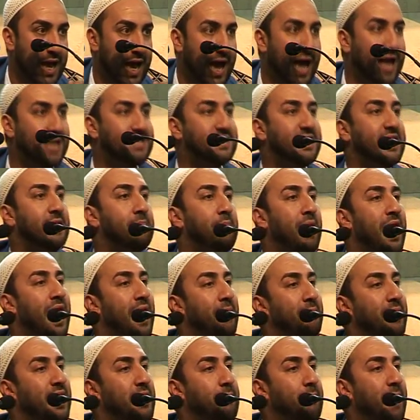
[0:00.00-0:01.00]
And
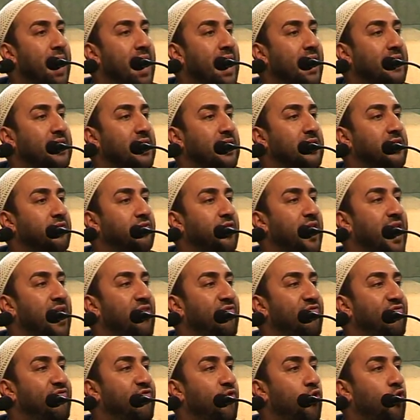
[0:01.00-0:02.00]
Imam al-Baqir
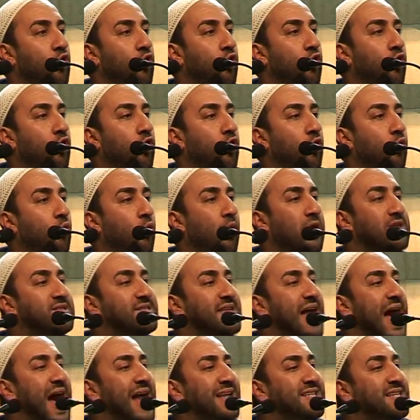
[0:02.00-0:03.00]
therefore
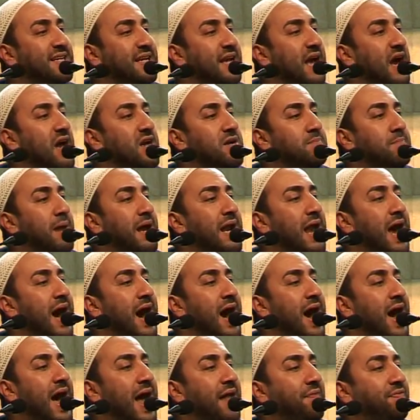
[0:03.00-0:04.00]
was at
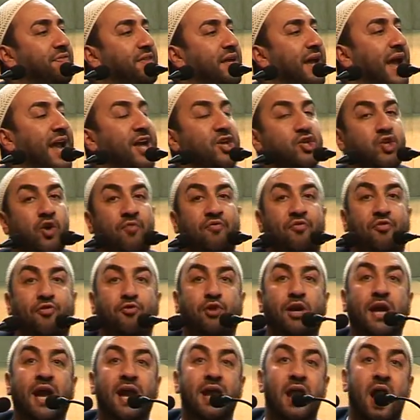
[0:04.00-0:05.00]
Karbala at the age of
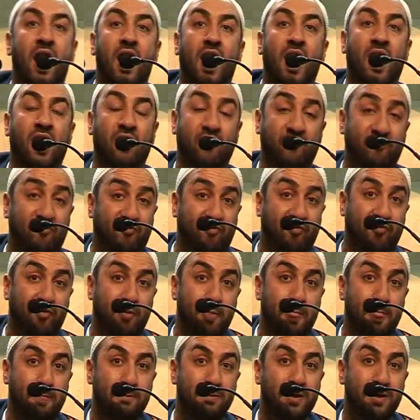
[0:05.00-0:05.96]
3.5.